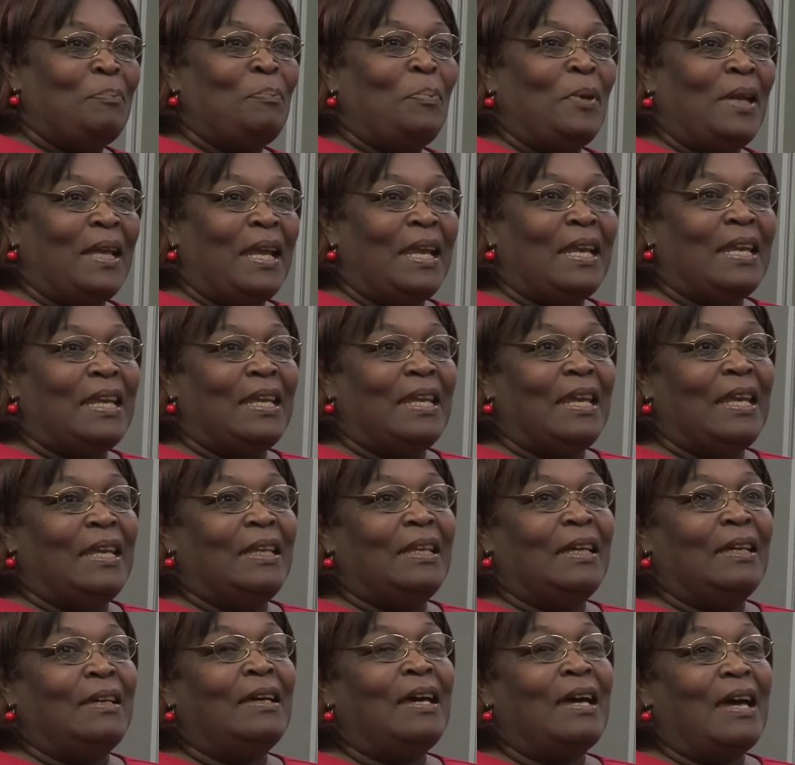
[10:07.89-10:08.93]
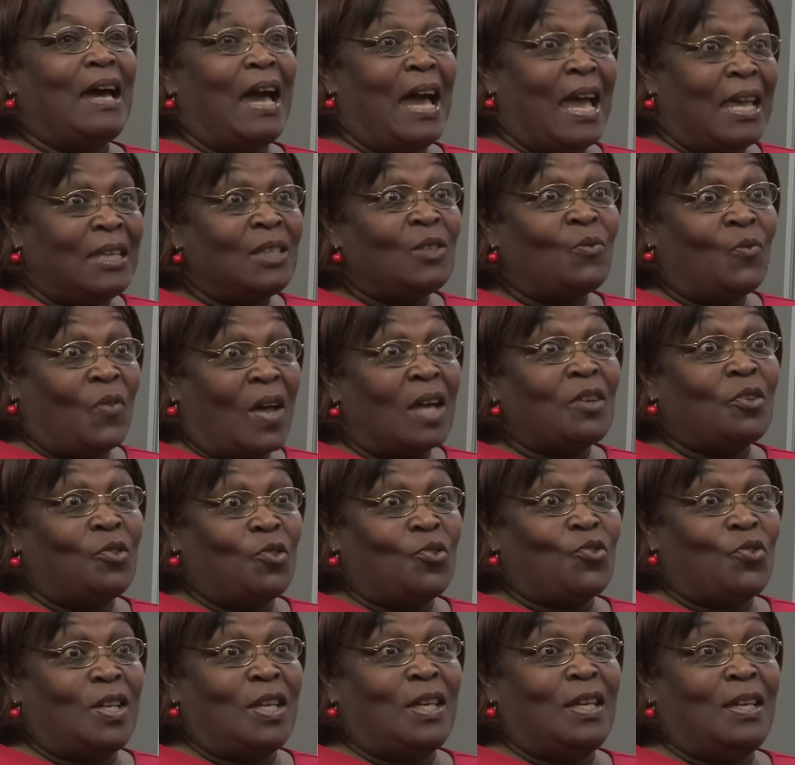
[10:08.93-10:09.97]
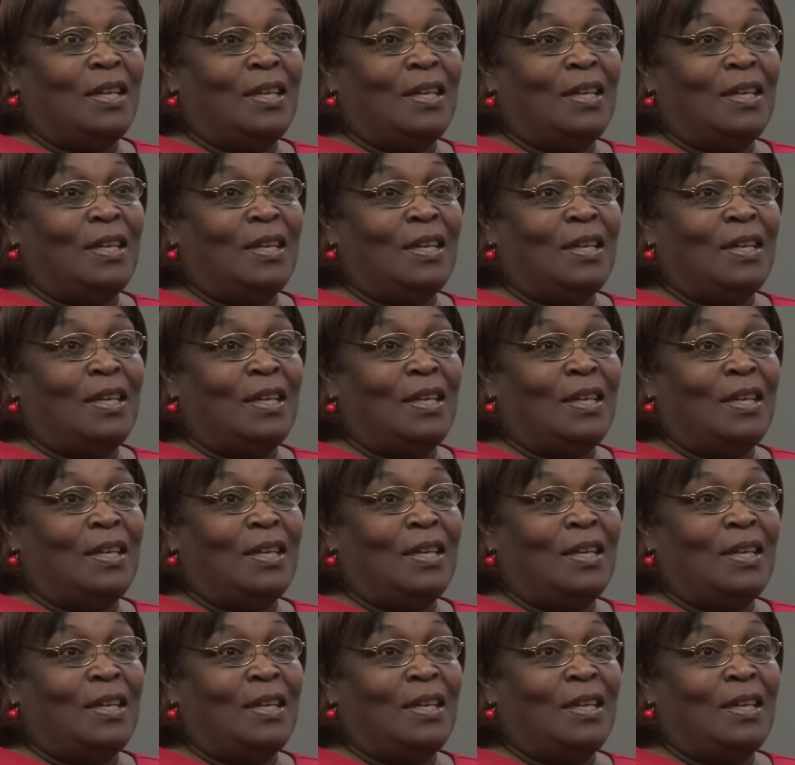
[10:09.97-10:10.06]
plane in an ice factory.